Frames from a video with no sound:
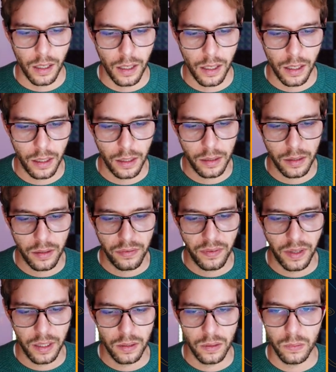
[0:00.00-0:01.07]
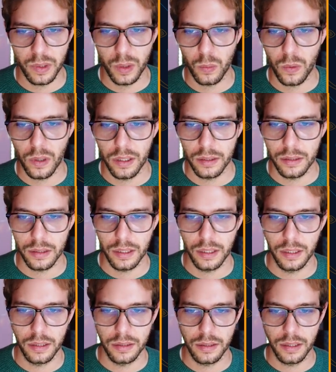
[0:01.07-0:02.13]
And the file we want
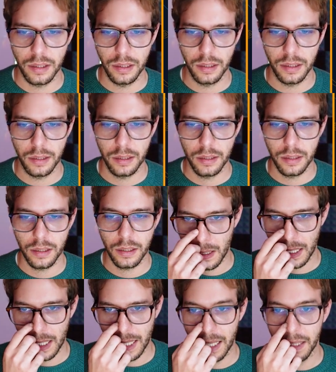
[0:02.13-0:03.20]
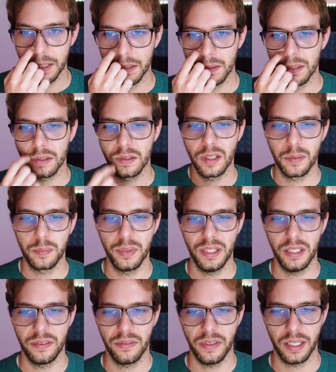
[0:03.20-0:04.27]
is the
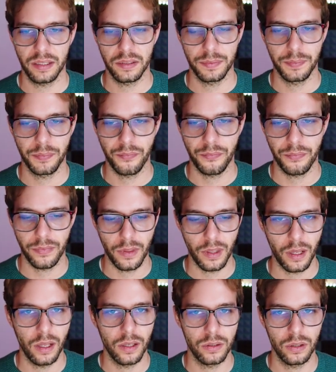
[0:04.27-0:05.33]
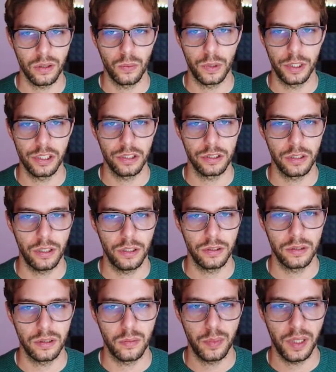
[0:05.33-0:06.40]
client.pfx. So we're just going
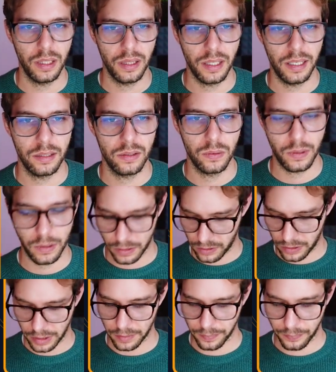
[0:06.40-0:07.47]
to append that to our string.